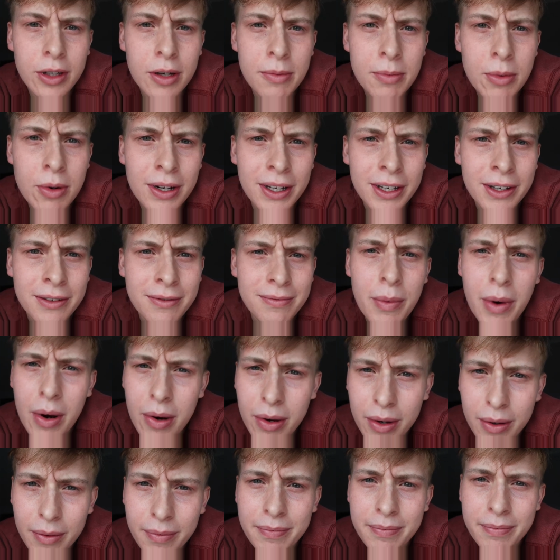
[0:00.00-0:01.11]
Good morning.
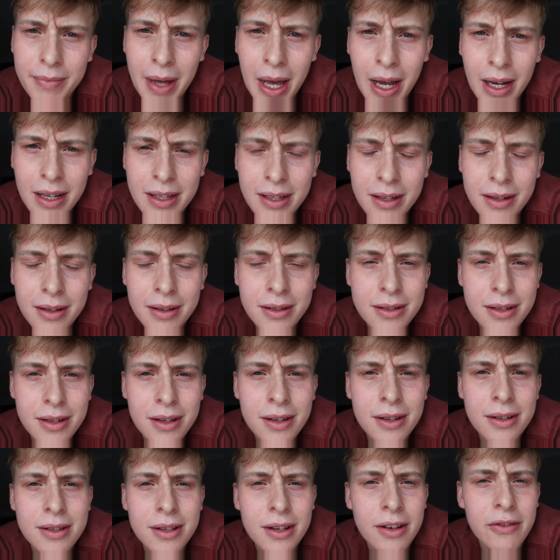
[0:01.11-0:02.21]
Welcome back to,
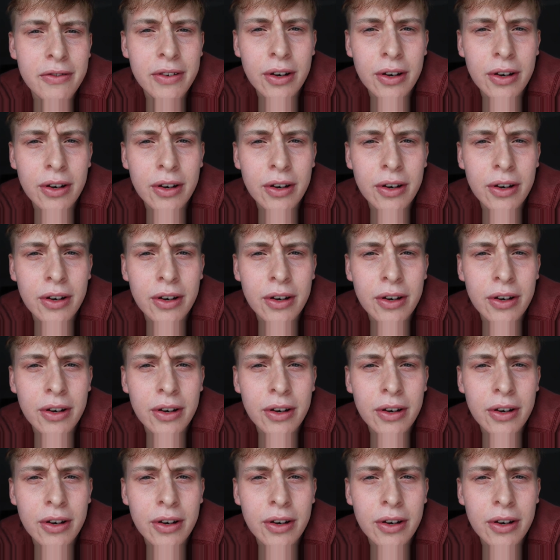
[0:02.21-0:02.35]
to the